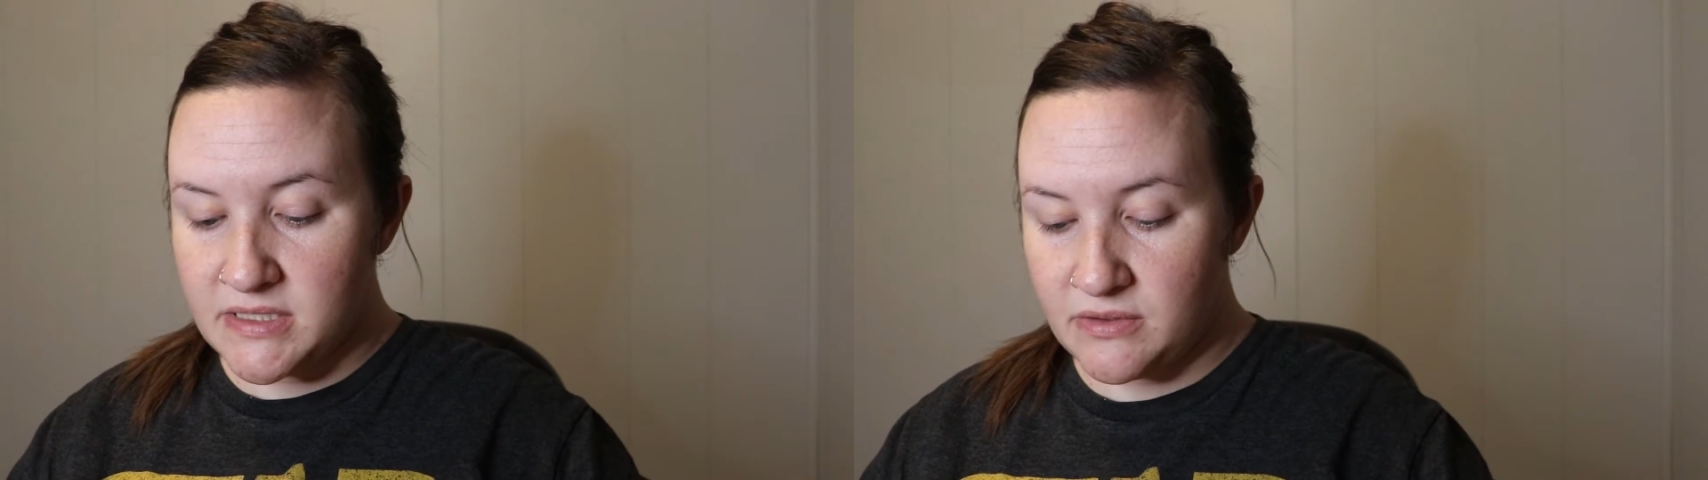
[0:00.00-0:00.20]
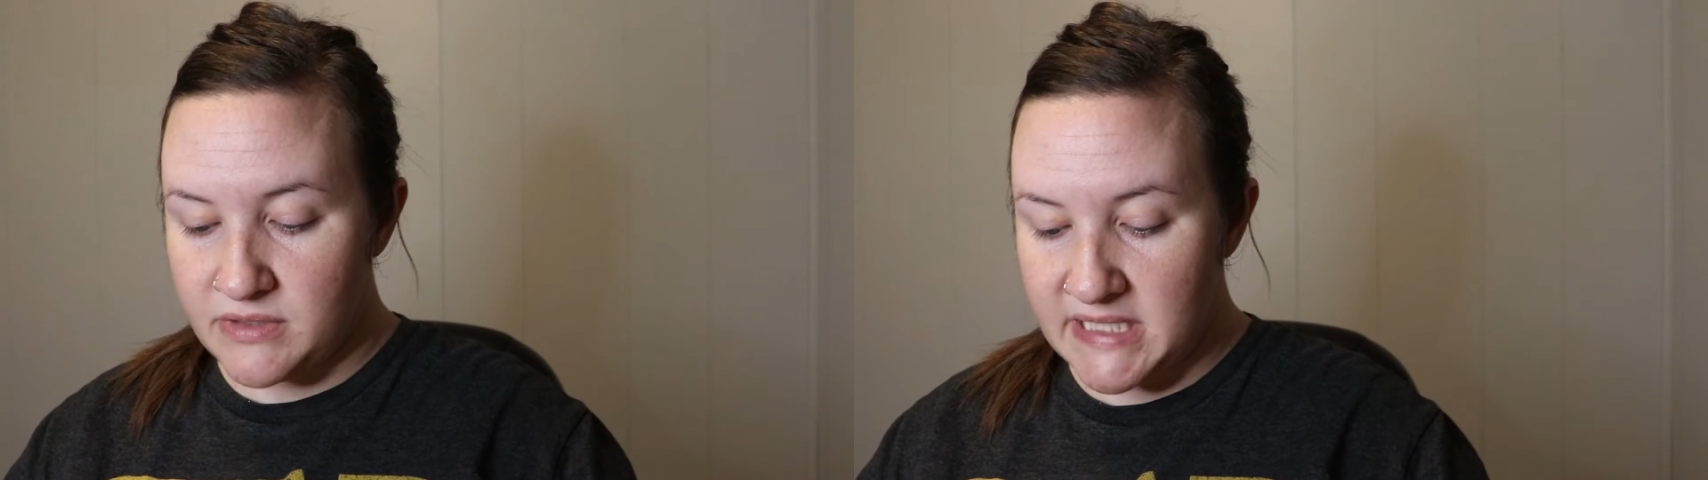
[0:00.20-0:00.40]

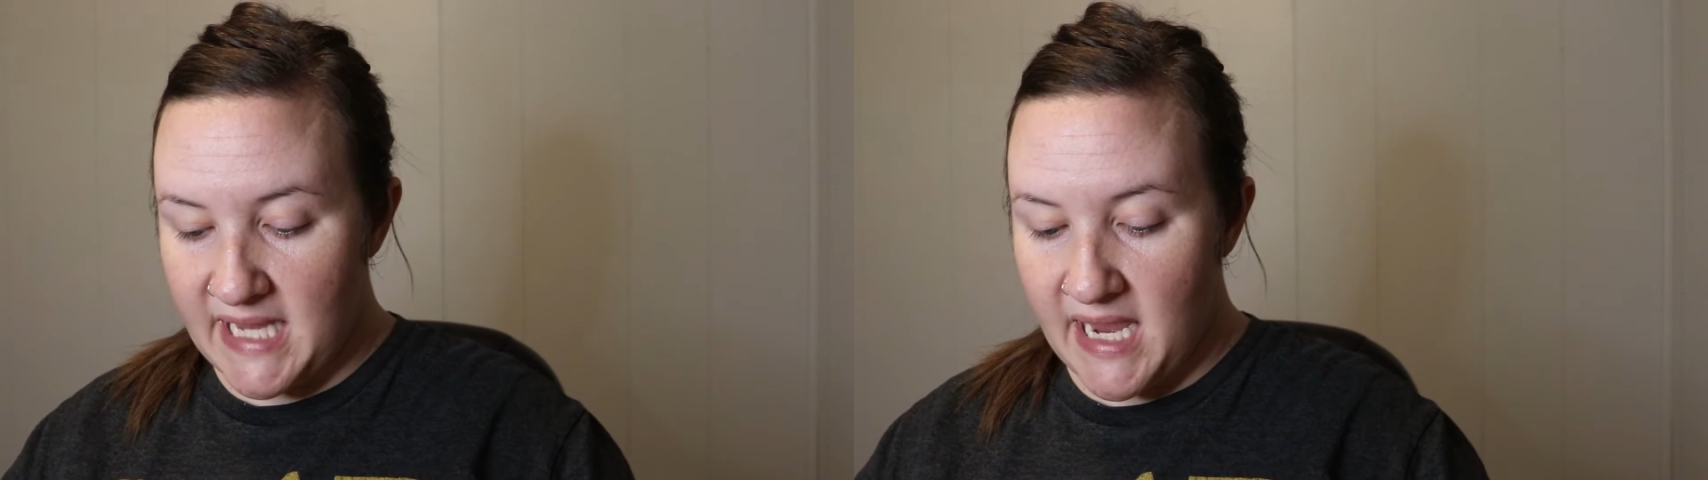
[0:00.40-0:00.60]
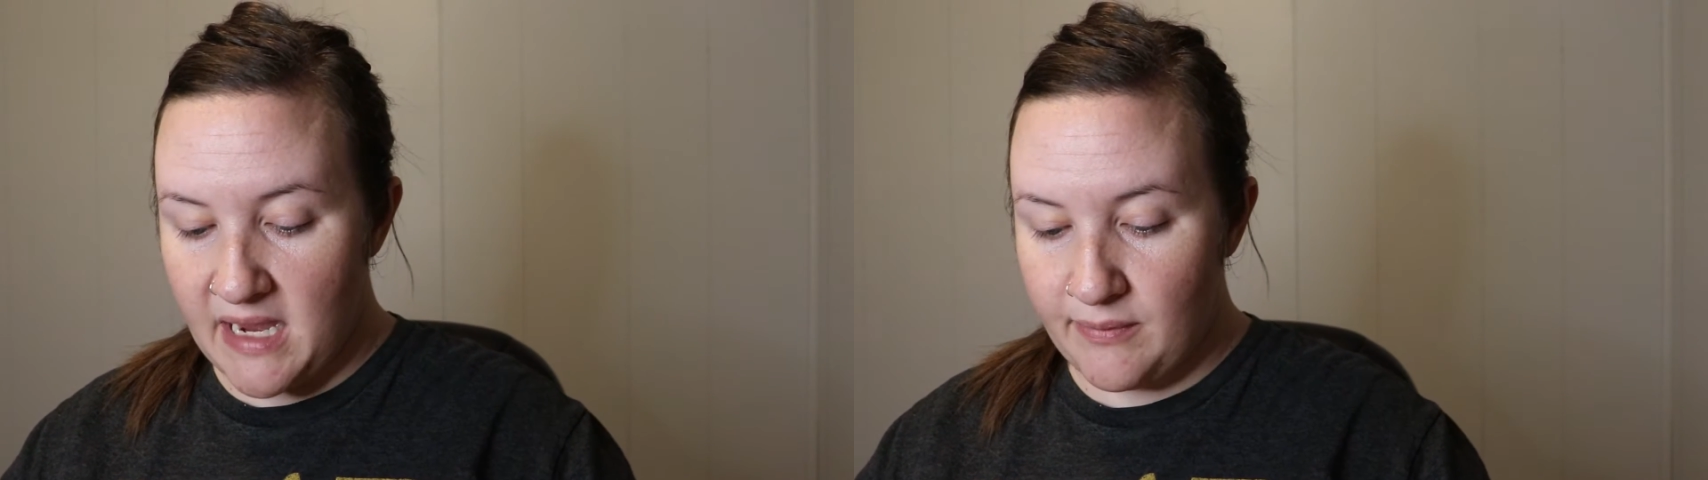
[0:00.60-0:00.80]
So
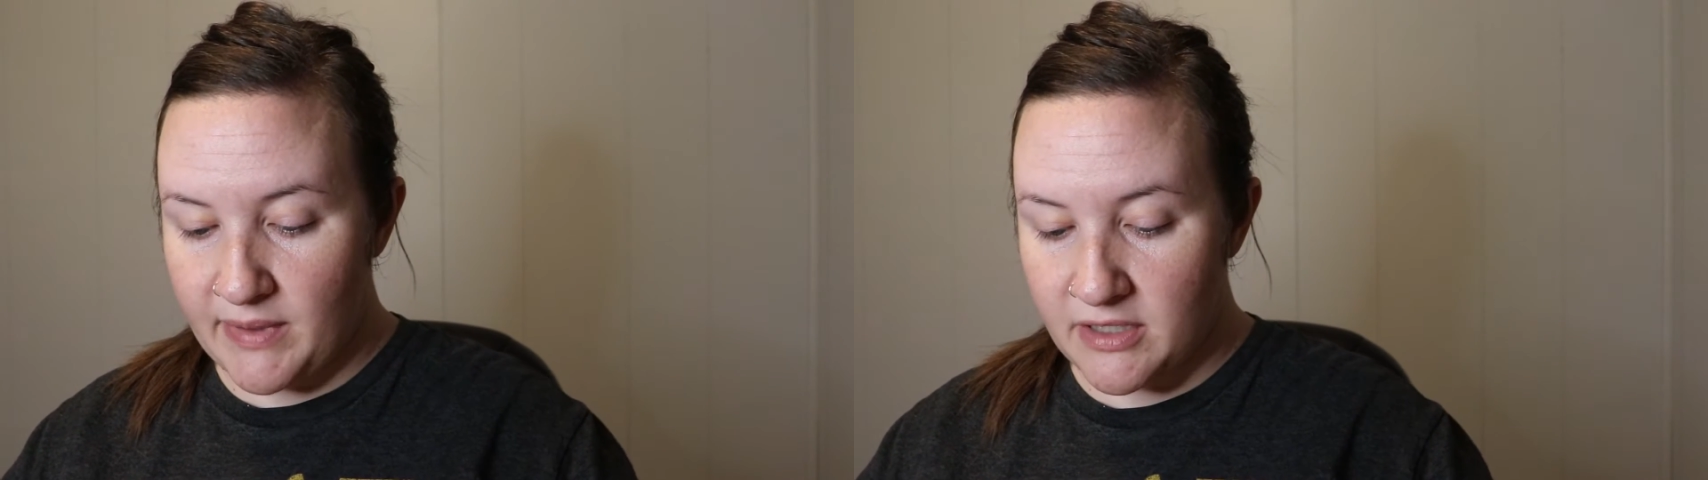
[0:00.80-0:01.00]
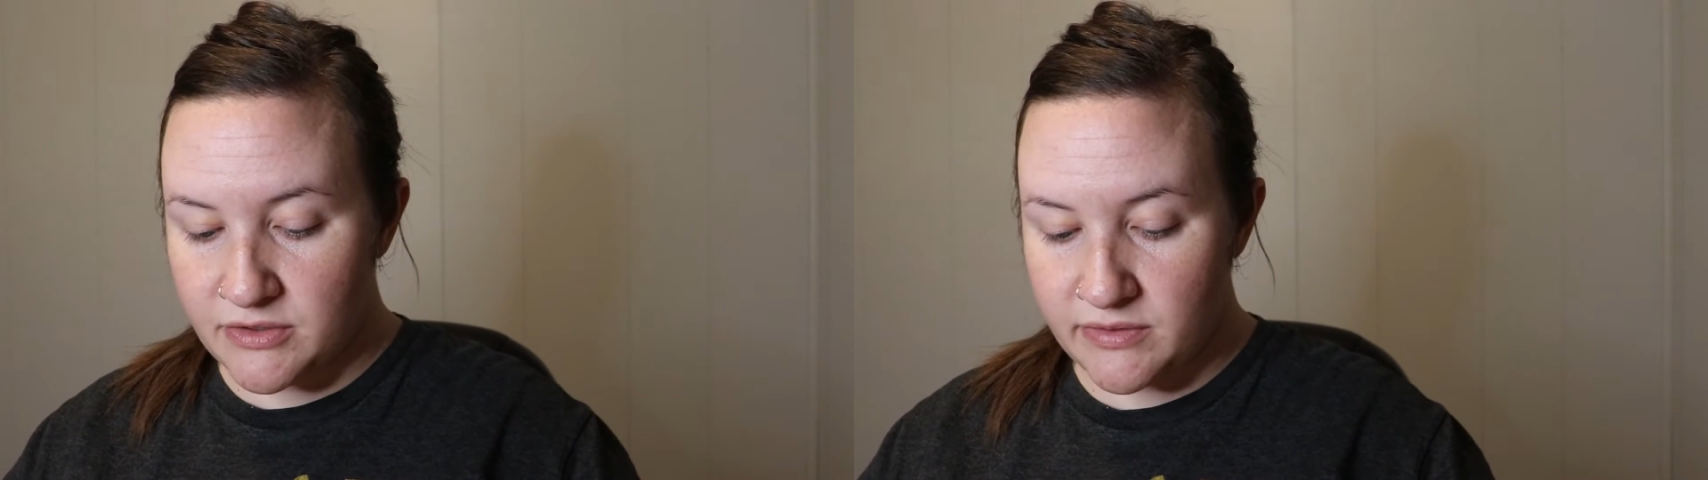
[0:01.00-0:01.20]
today
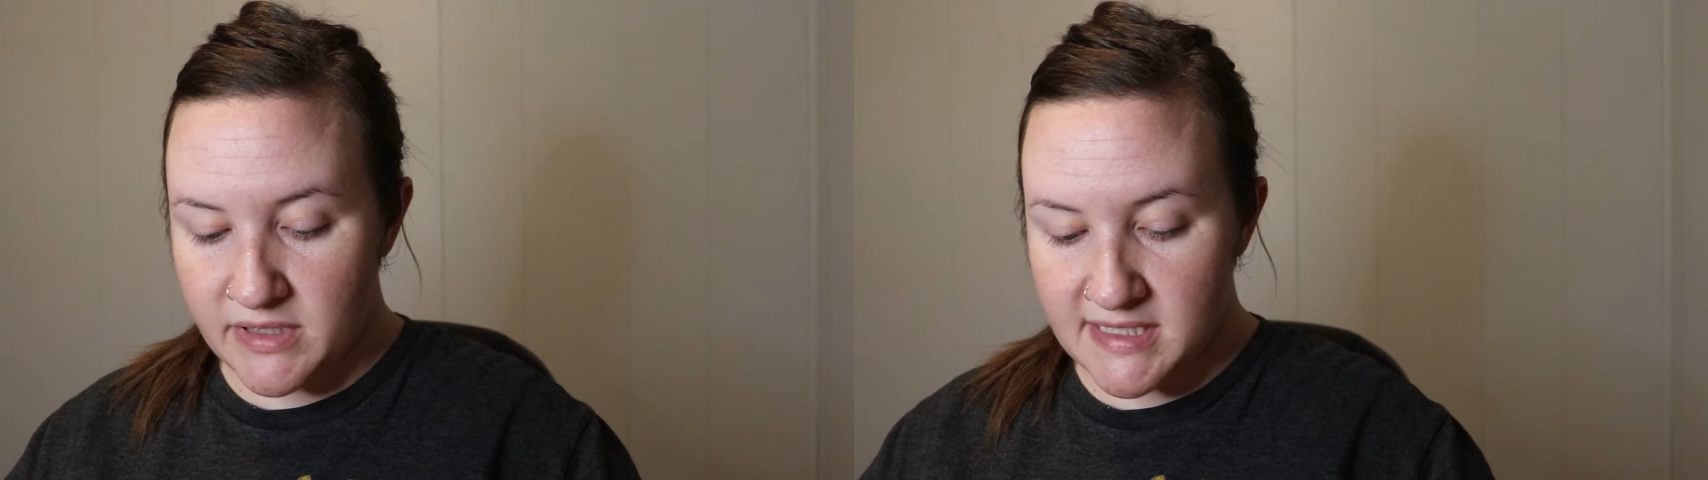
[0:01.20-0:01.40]
we are doing